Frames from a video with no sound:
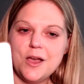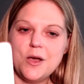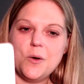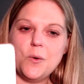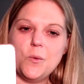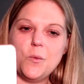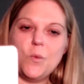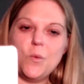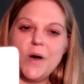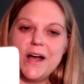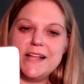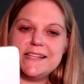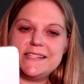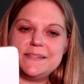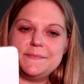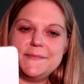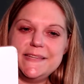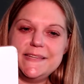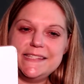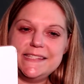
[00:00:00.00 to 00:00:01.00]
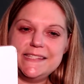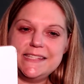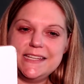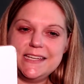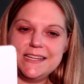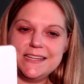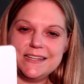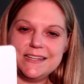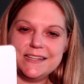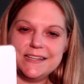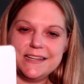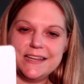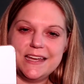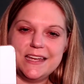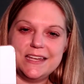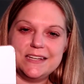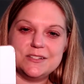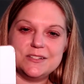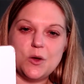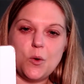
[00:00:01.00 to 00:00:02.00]
What's missing
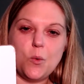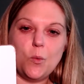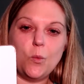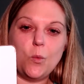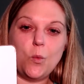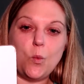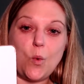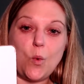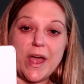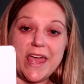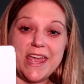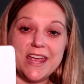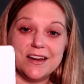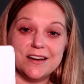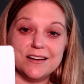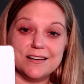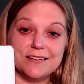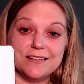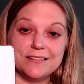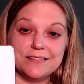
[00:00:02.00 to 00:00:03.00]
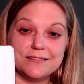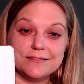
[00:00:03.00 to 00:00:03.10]
in where?